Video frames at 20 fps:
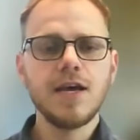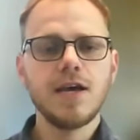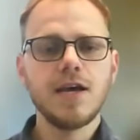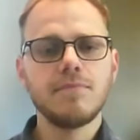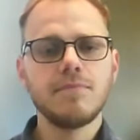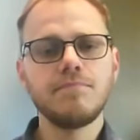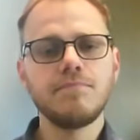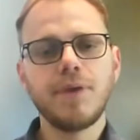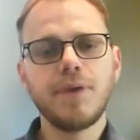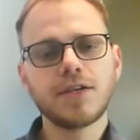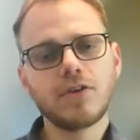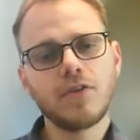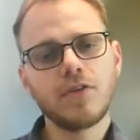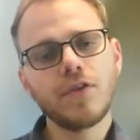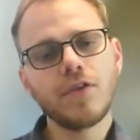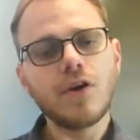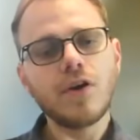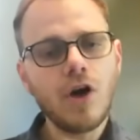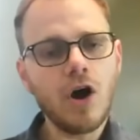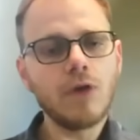but on
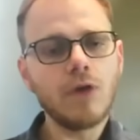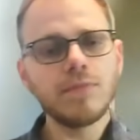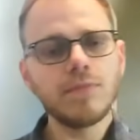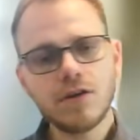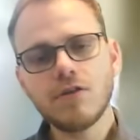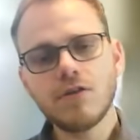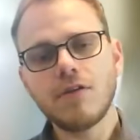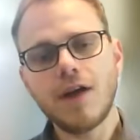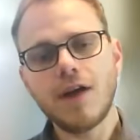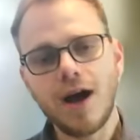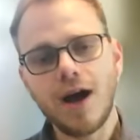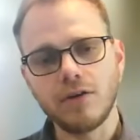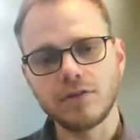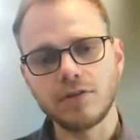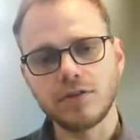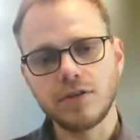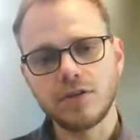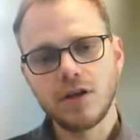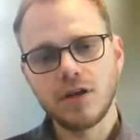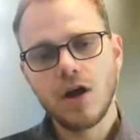the common
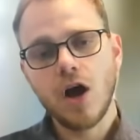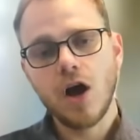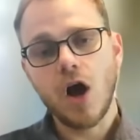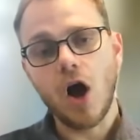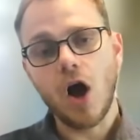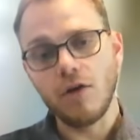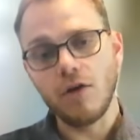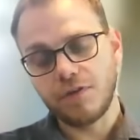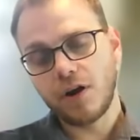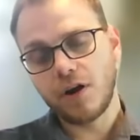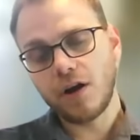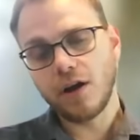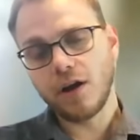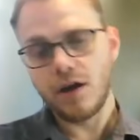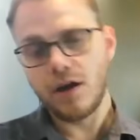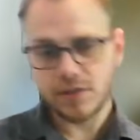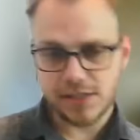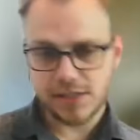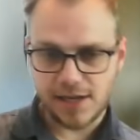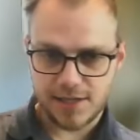ground of
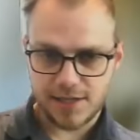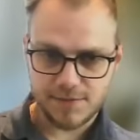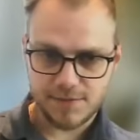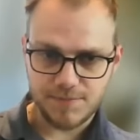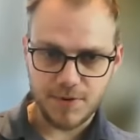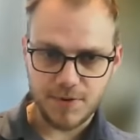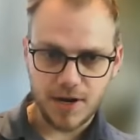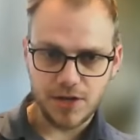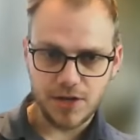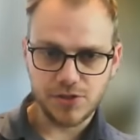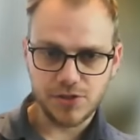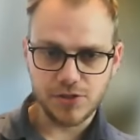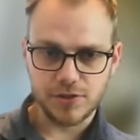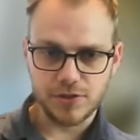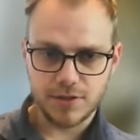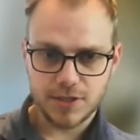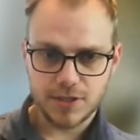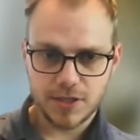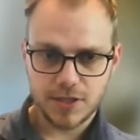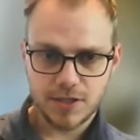class
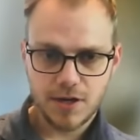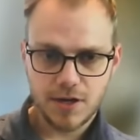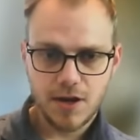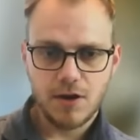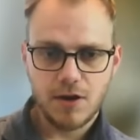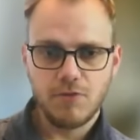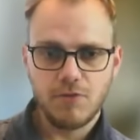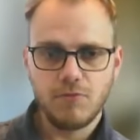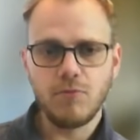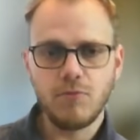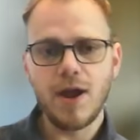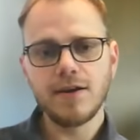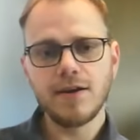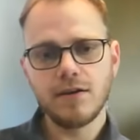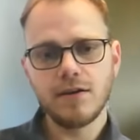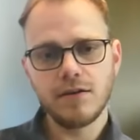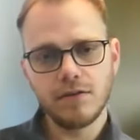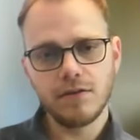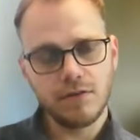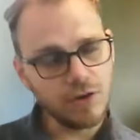aspirations.
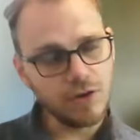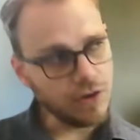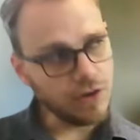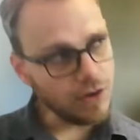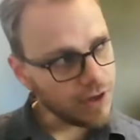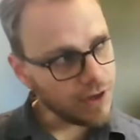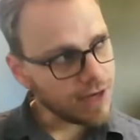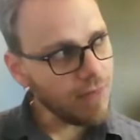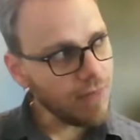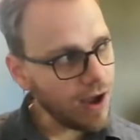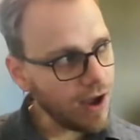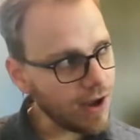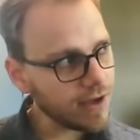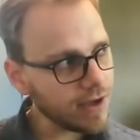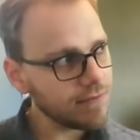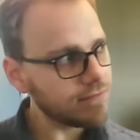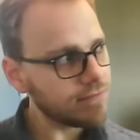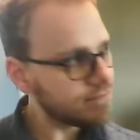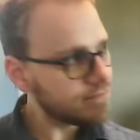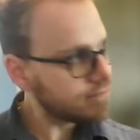When you look at
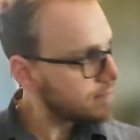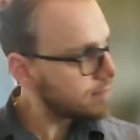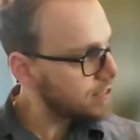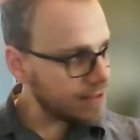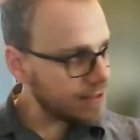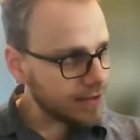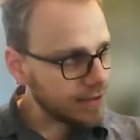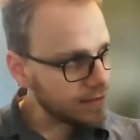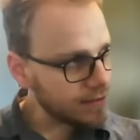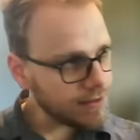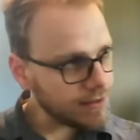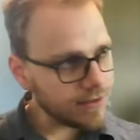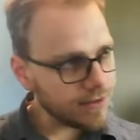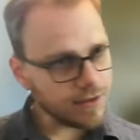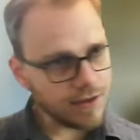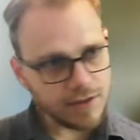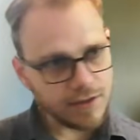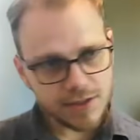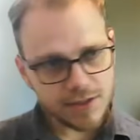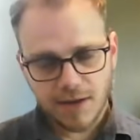
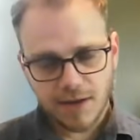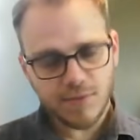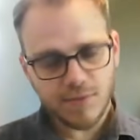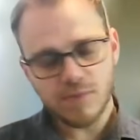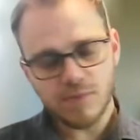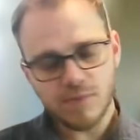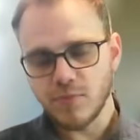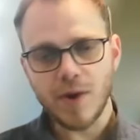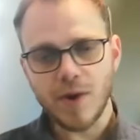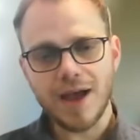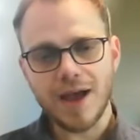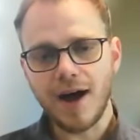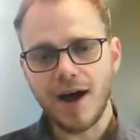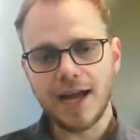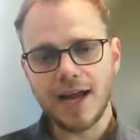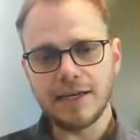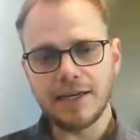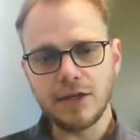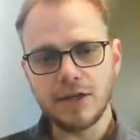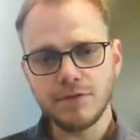the suburb where
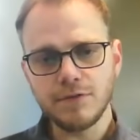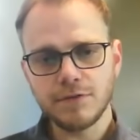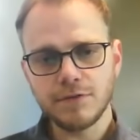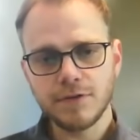I live,